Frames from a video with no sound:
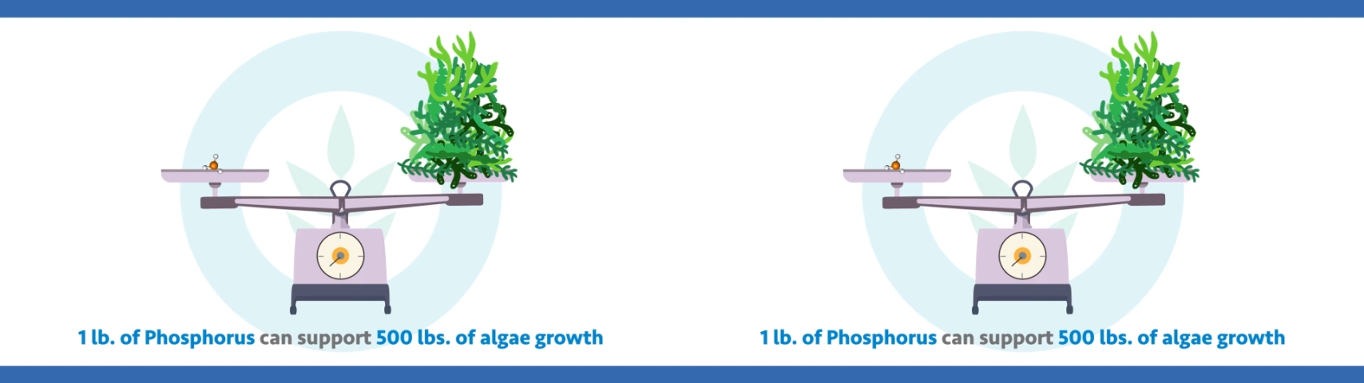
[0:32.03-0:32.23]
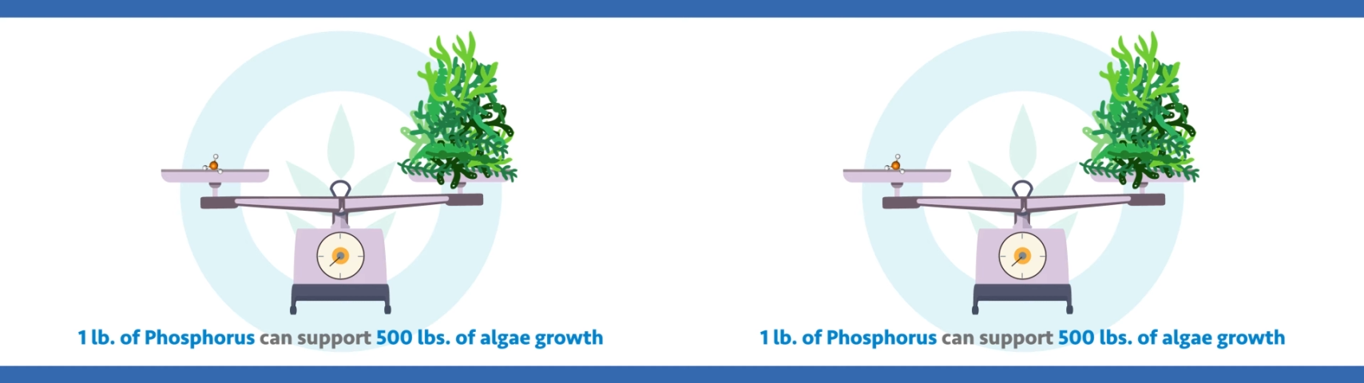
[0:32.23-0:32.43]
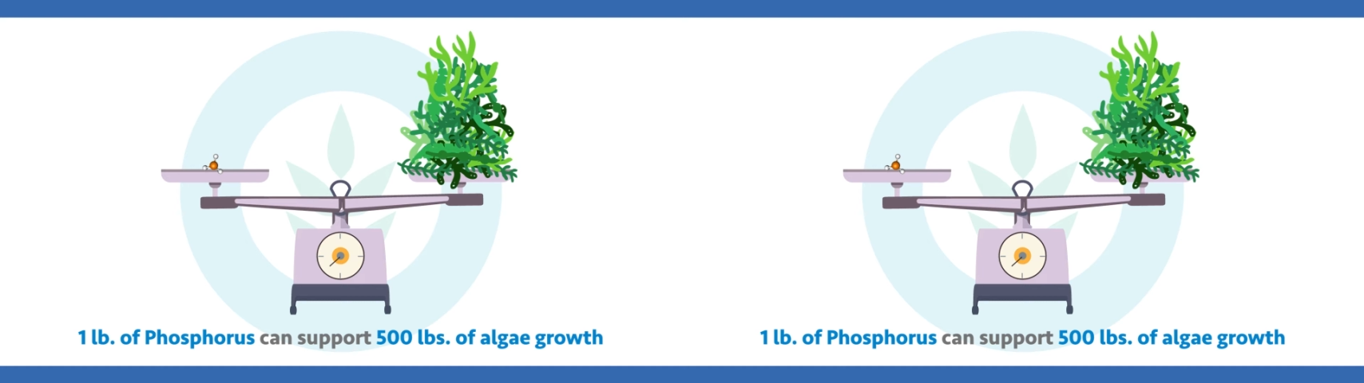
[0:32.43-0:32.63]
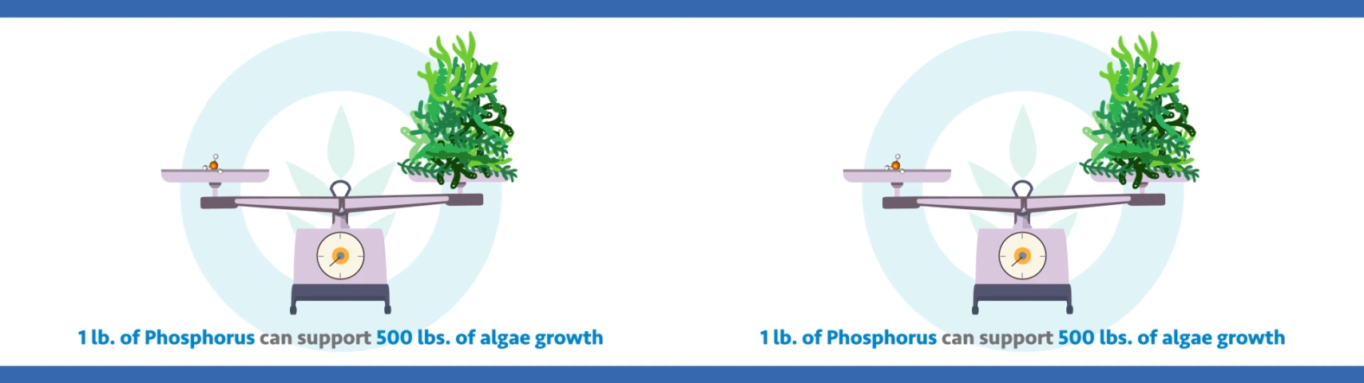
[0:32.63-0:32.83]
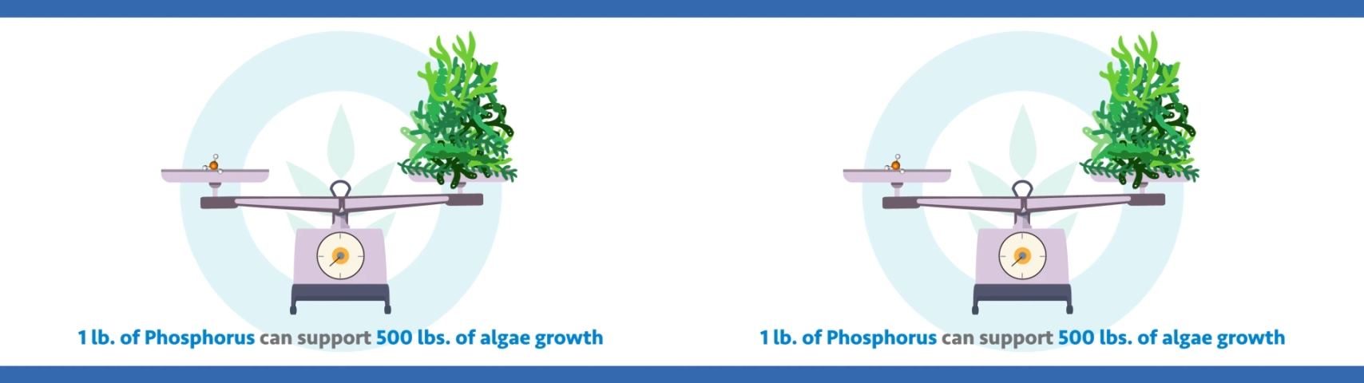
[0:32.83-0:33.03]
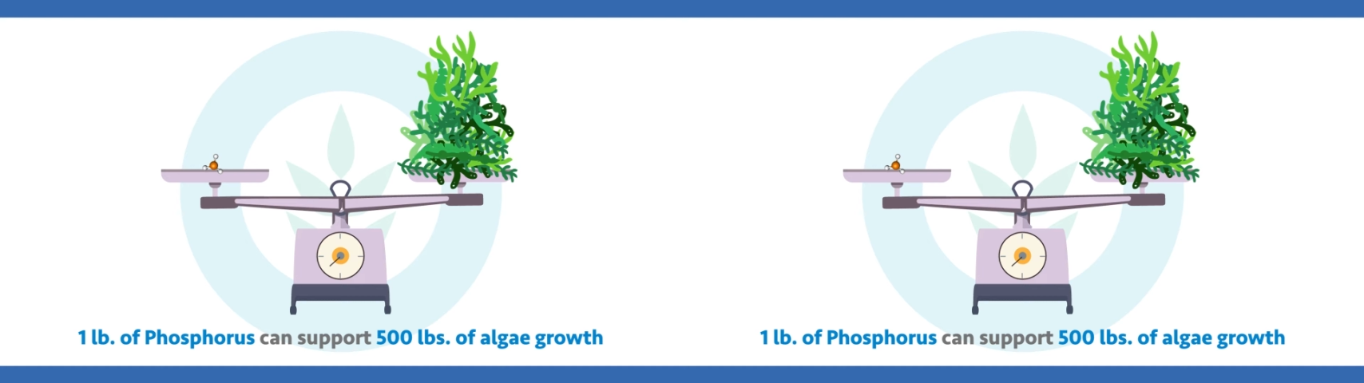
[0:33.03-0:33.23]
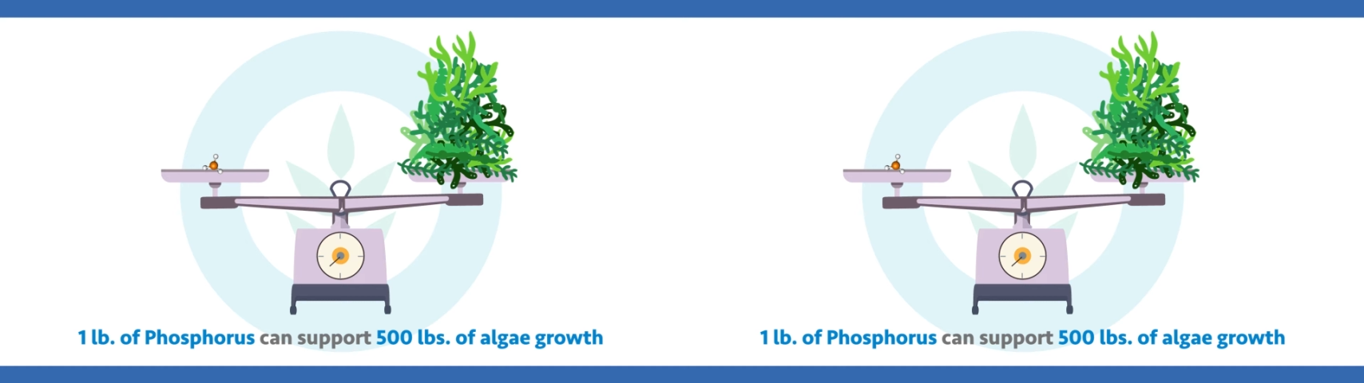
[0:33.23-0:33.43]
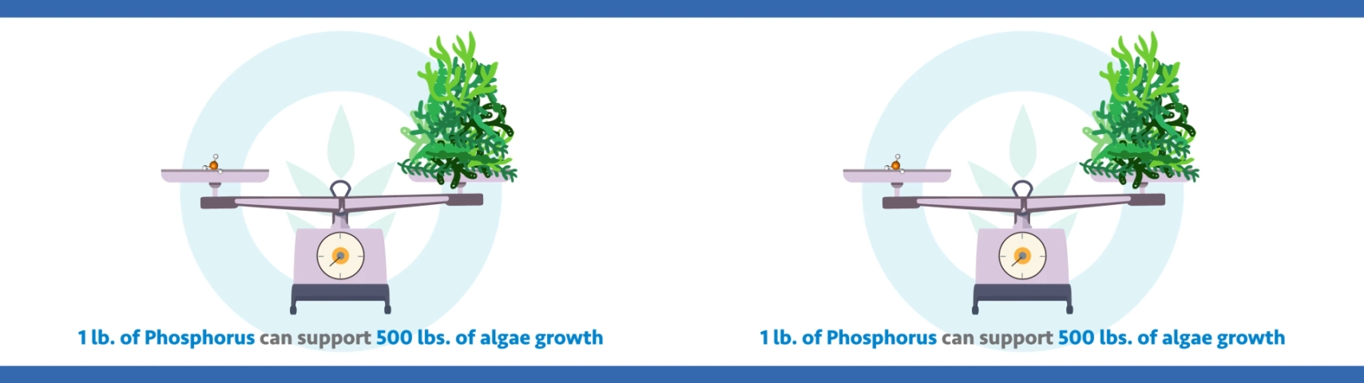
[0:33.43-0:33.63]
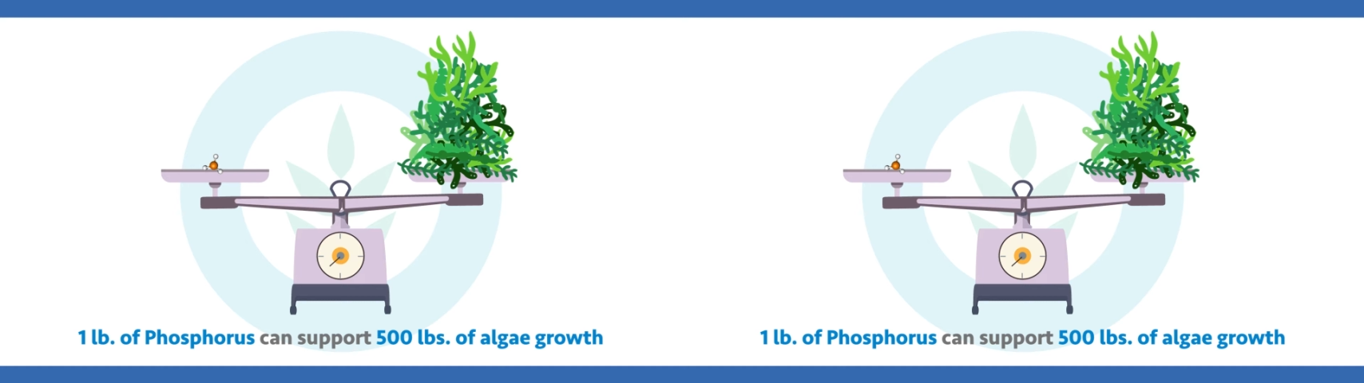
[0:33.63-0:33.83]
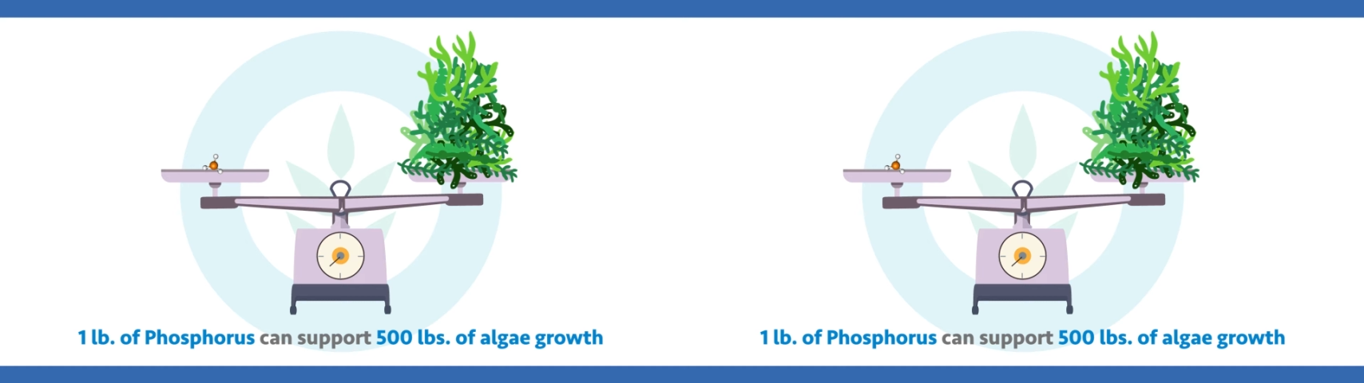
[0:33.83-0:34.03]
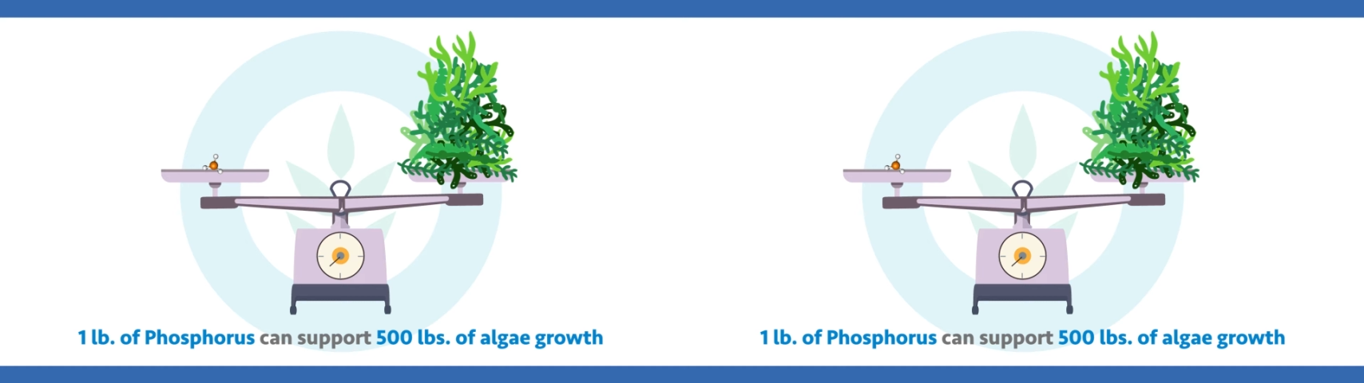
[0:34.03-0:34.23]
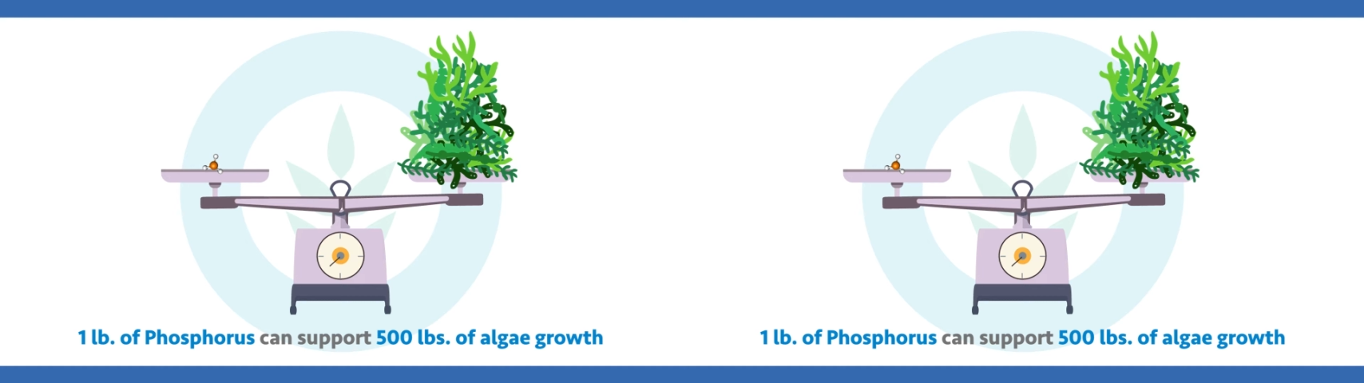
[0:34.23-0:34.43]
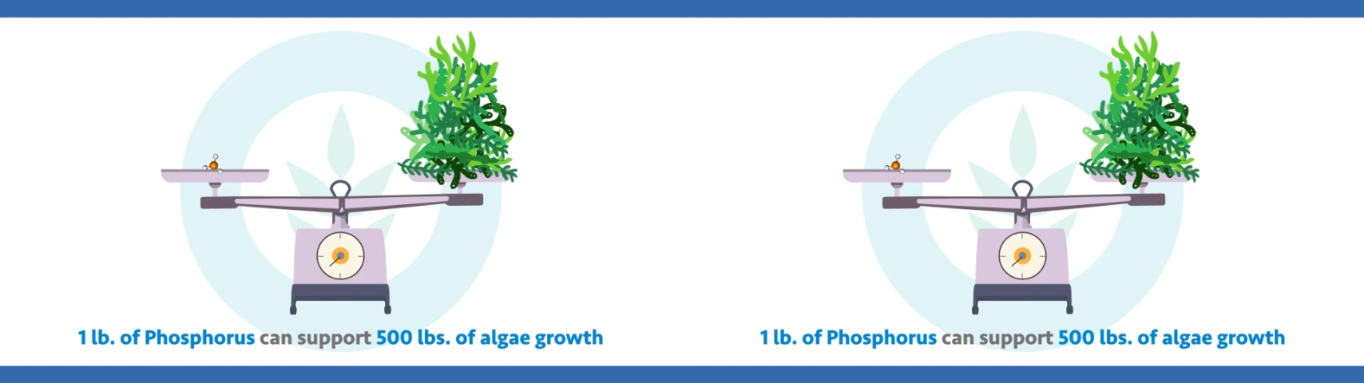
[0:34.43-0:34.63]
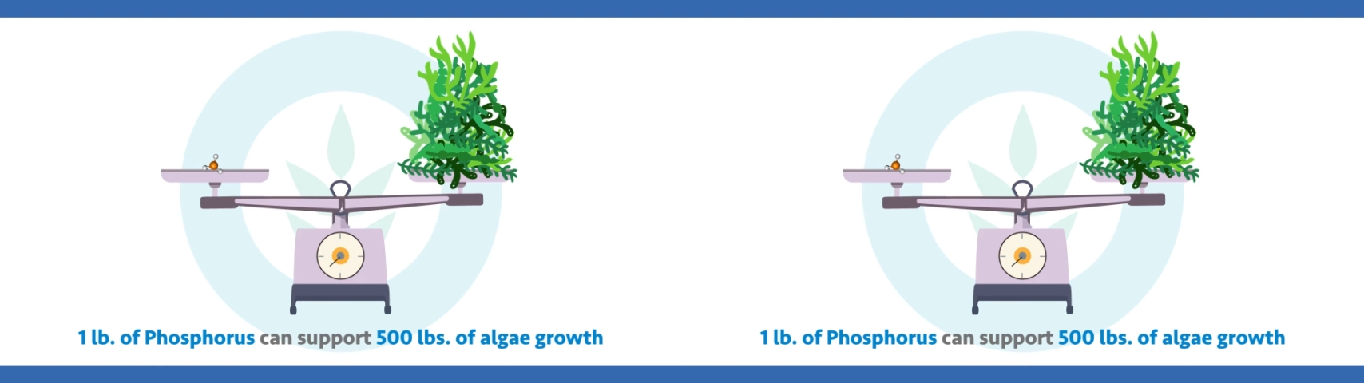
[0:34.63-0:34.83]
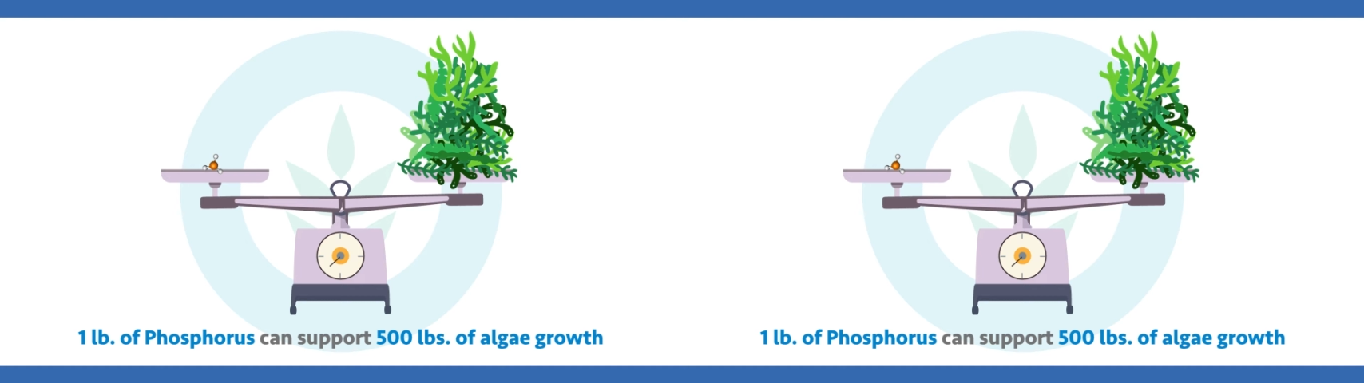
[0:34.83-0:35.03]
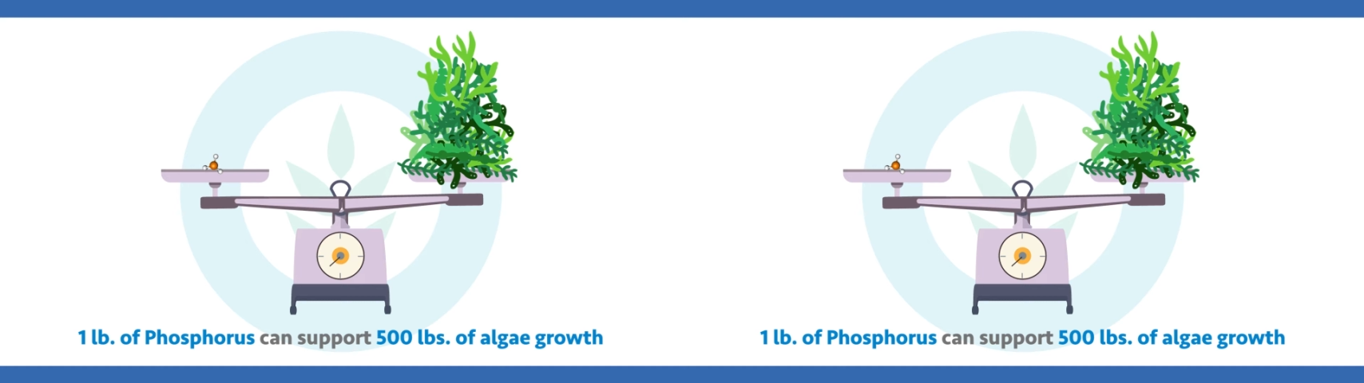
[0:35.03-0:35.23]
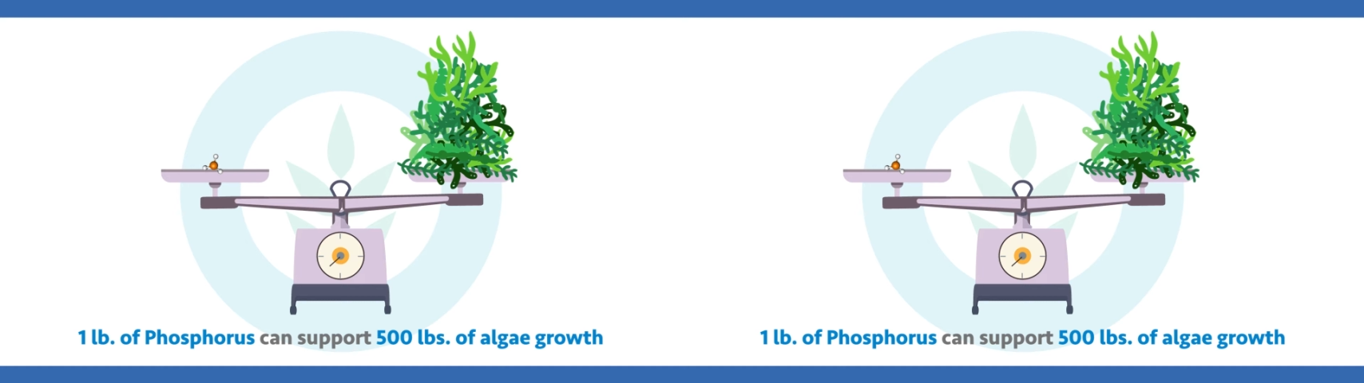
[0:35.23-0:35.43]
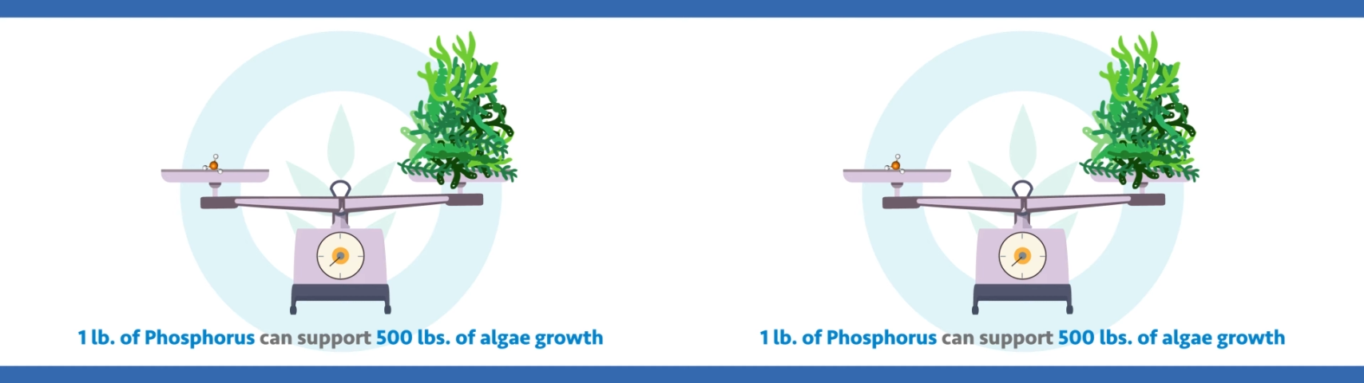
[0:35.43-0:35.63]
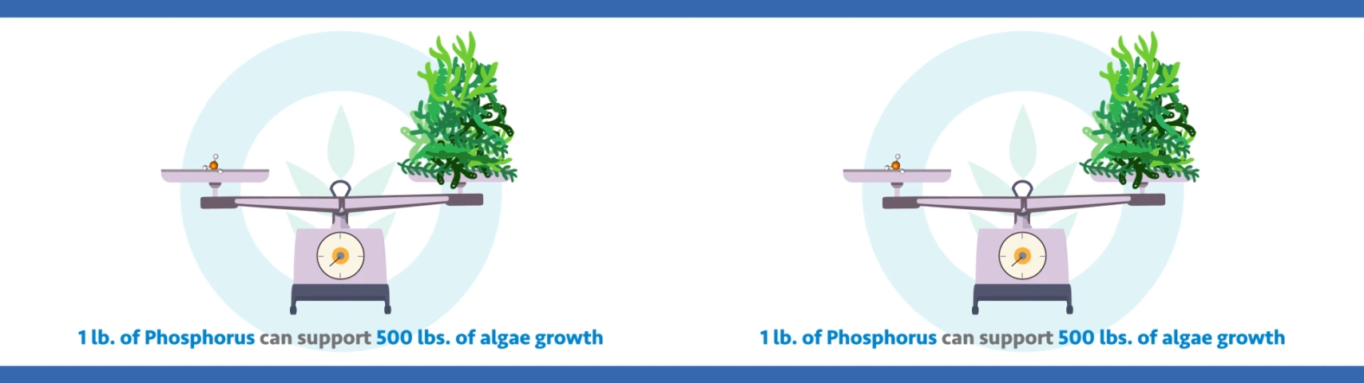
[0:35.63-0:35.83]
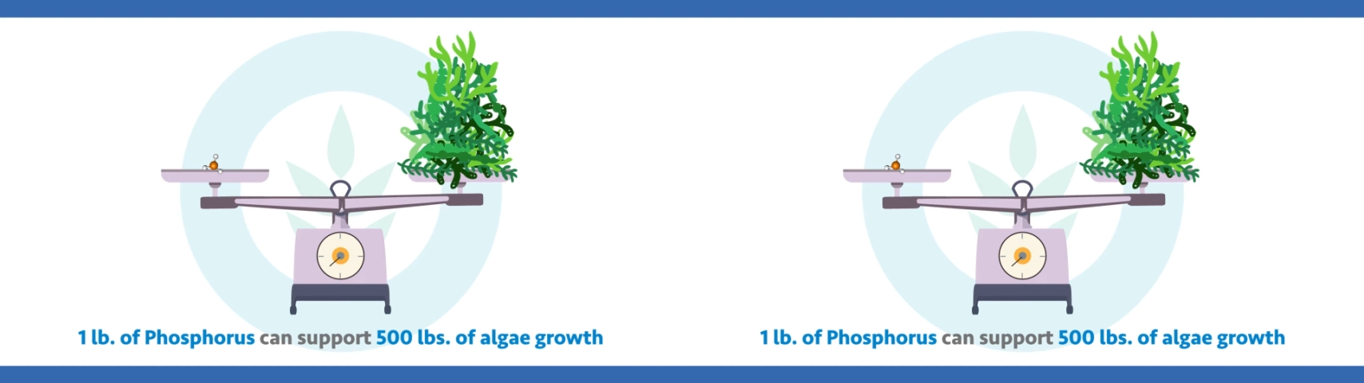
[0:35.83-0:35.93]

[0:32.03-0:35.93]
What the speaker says: (no speaker visible)